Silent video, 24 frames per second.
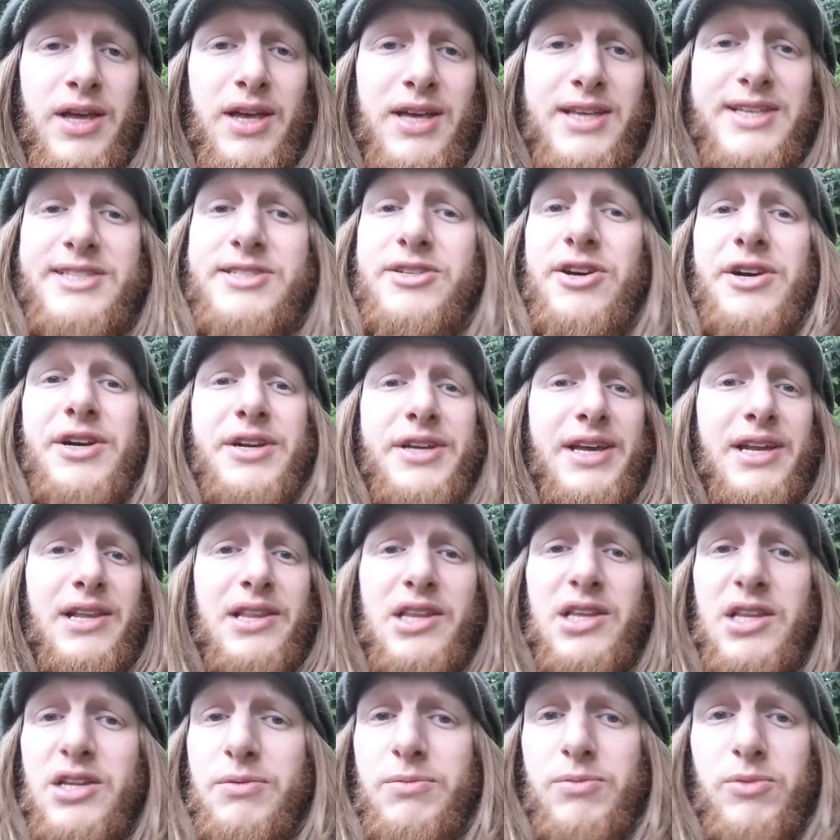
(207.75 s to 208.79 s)
It's starting to get a
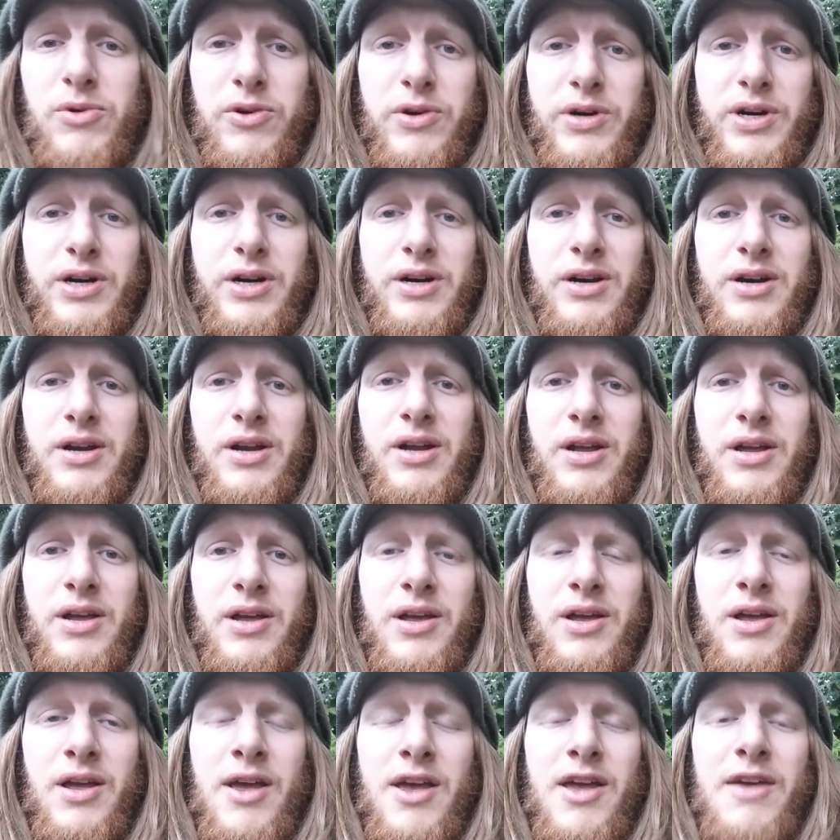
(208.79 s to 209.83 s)
little more
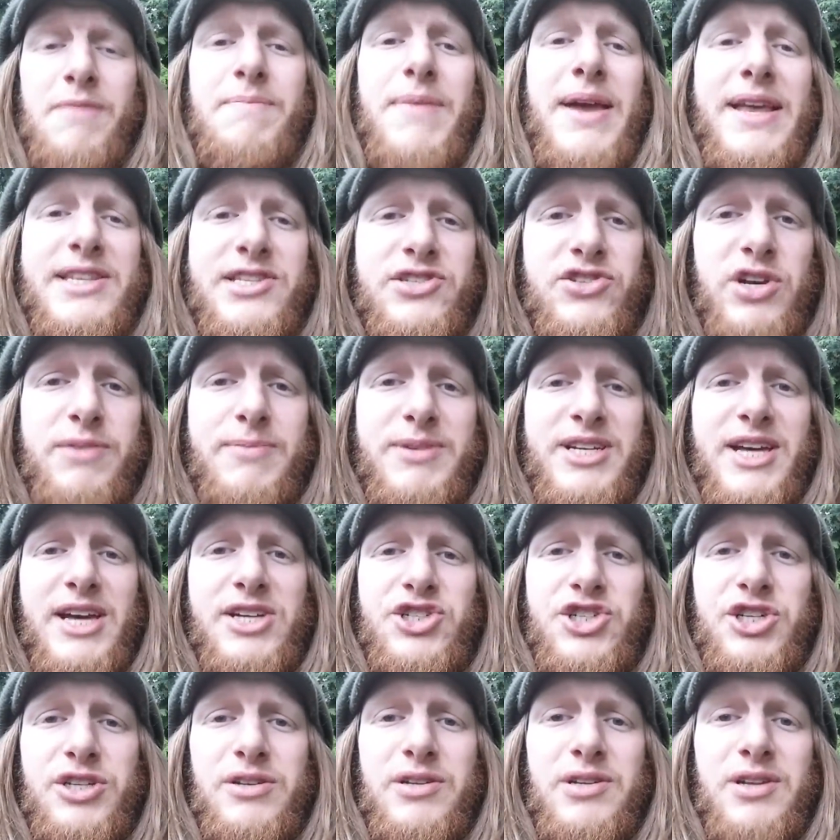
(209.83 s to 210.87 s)
mainstream
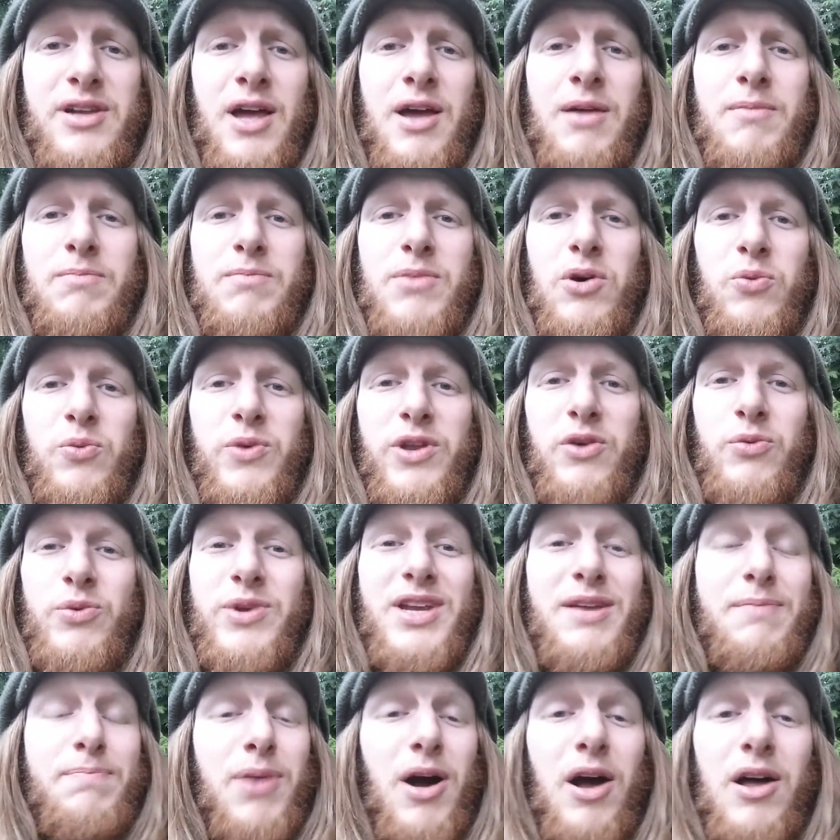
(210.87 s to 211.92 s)
attention. But we you know we
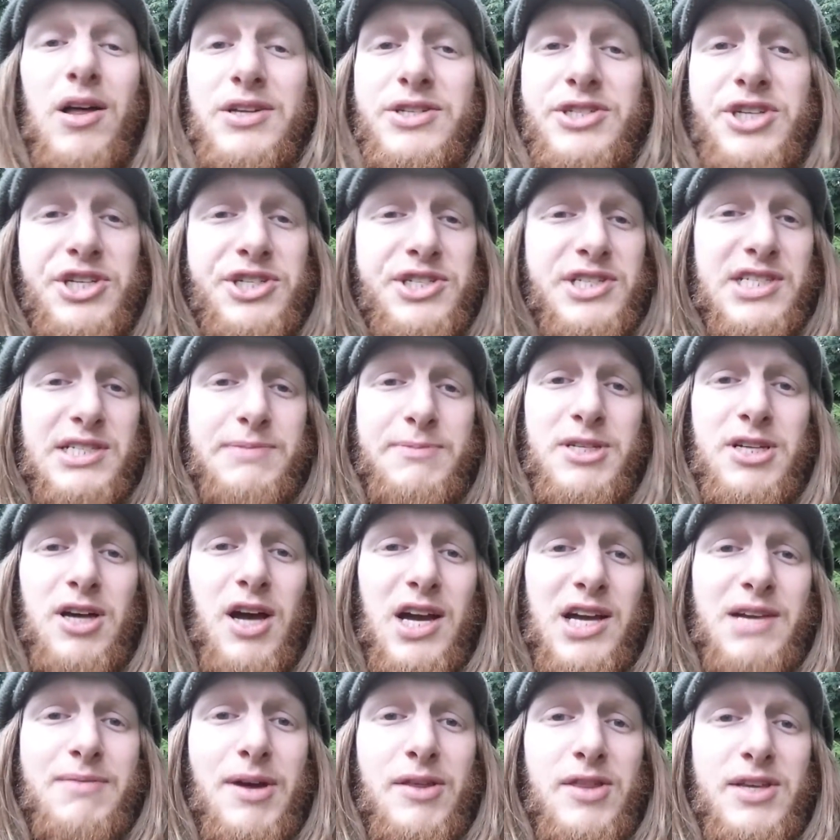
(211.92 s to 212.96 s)
need politicians to be
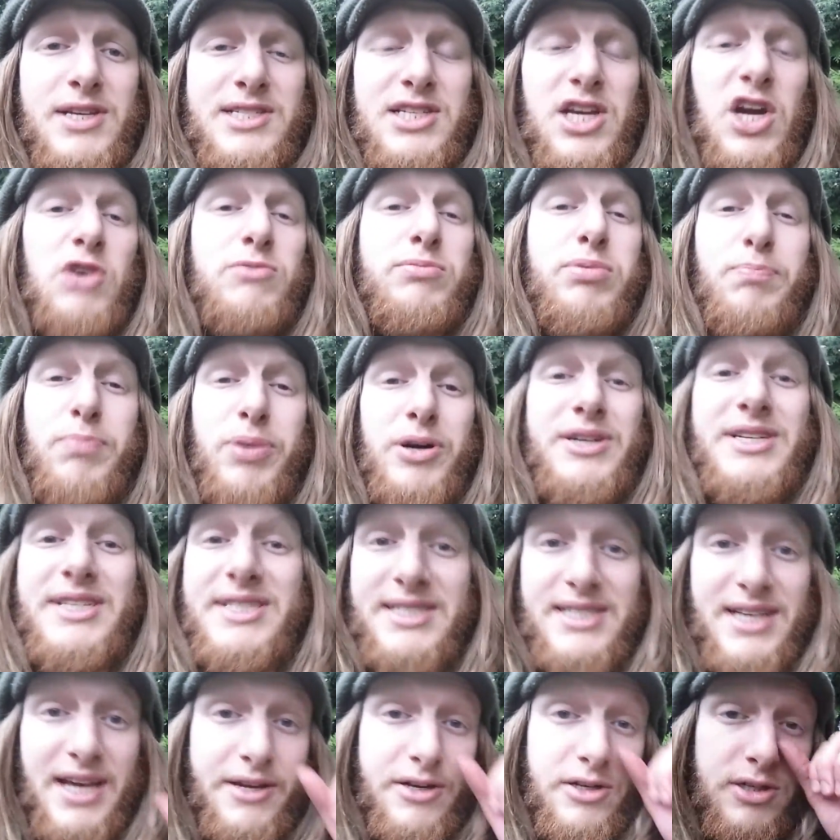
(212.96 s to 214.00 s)
talking about this. I hope Bernie
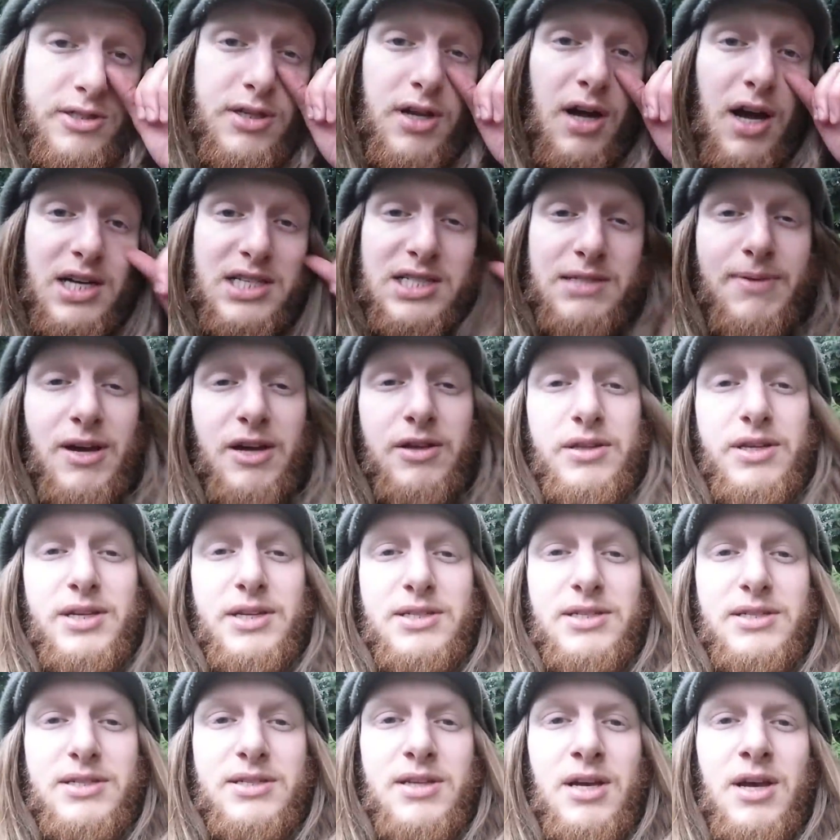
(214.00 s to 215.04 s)
Sanders talks about
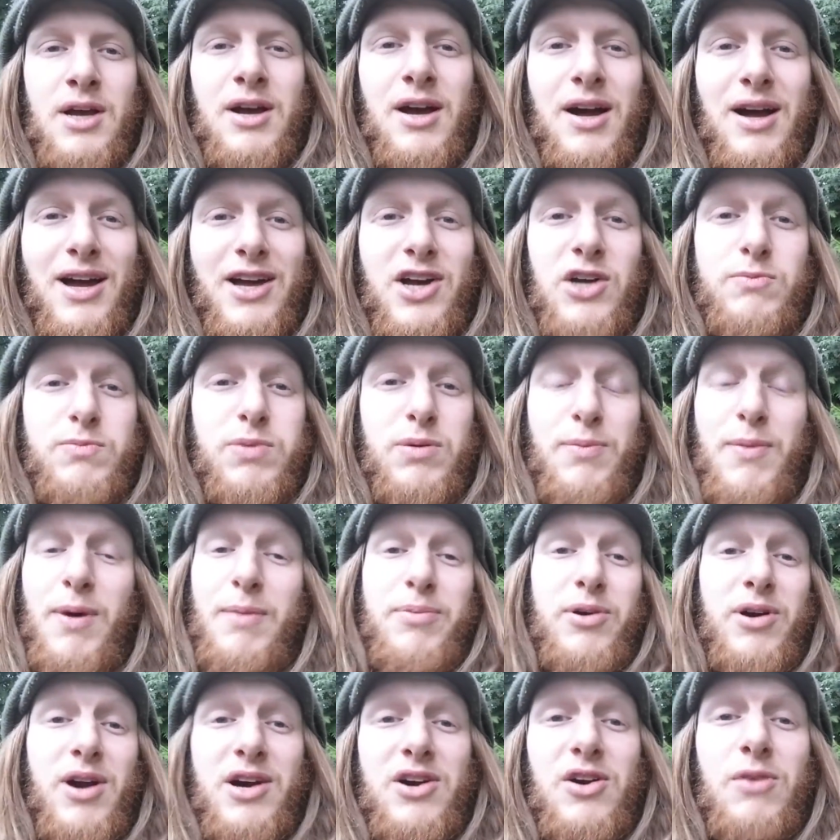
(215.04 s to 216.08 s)
this. I hope
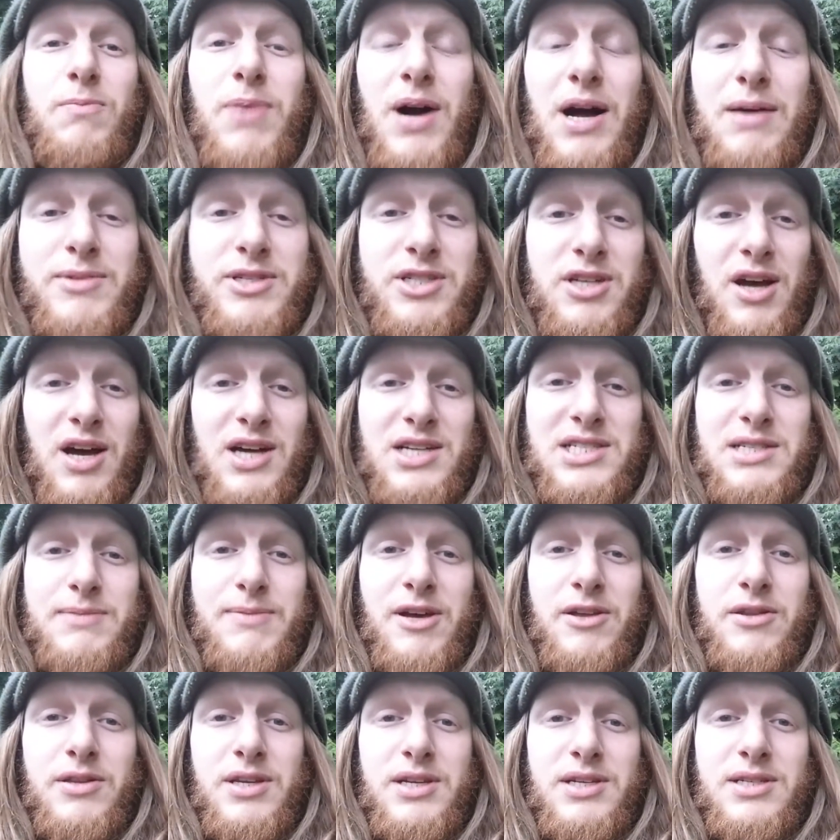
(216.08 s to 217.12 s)
Barack Obama talks
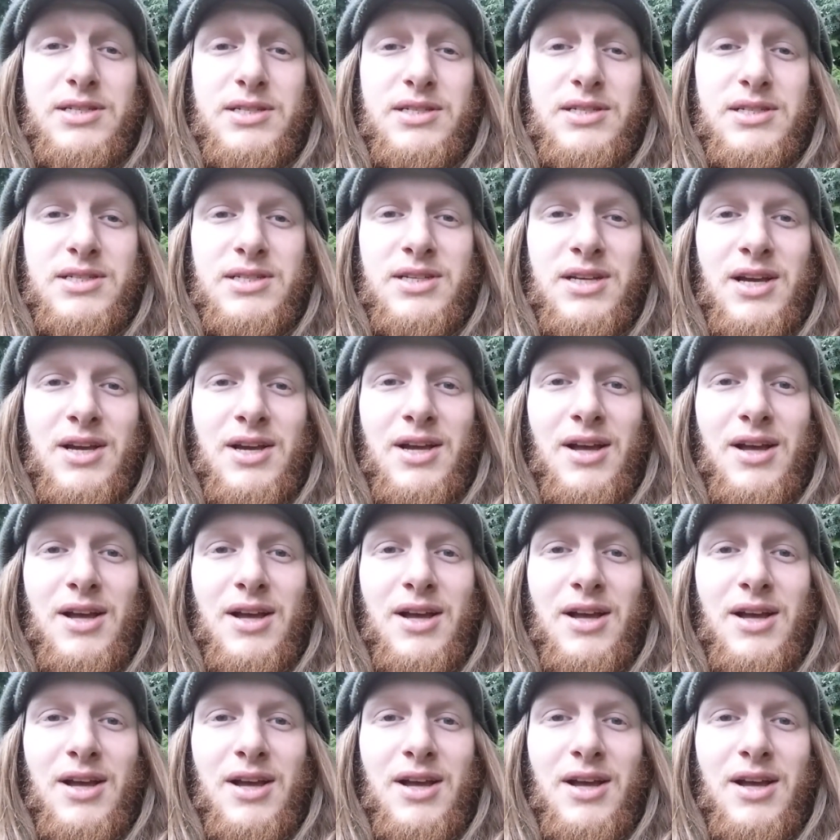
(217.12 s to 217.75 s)
about this.